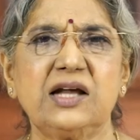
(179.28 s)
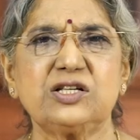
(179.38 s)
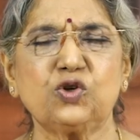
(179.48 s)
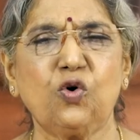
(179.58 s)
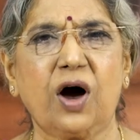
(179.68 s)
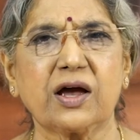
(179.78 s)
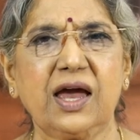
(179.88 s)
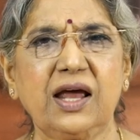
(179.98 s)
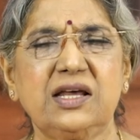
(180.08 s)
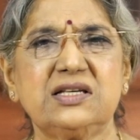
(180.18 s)
And so
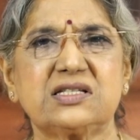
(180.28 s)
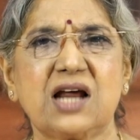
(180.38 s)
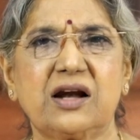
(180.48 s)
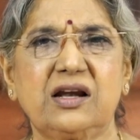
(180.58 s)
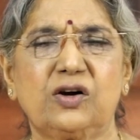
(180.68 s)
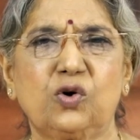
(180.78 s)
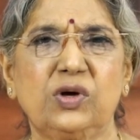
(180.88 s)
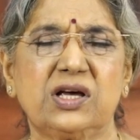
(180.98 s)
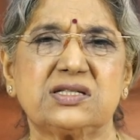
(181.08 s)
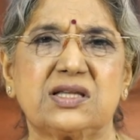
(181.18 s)
again he started
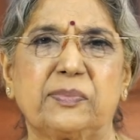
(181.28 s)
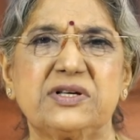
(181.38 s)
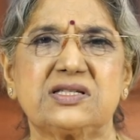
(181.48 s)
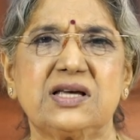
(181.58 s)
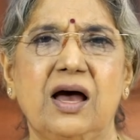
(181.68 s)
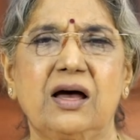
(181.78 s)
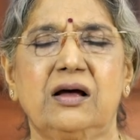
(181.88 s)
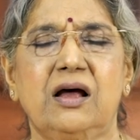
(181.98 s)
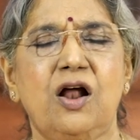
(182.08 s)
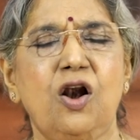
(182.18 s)
doing his tapasya,
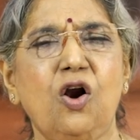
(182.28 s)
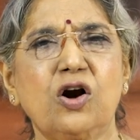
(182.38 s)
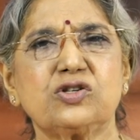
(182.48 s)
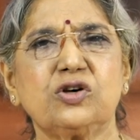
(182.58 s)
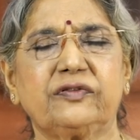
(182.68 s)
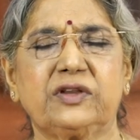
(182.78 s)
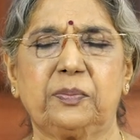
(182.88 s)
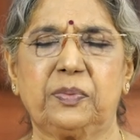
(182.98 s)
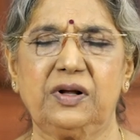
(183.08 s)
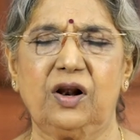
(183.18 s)
lots of
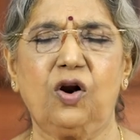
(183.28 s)
tapa,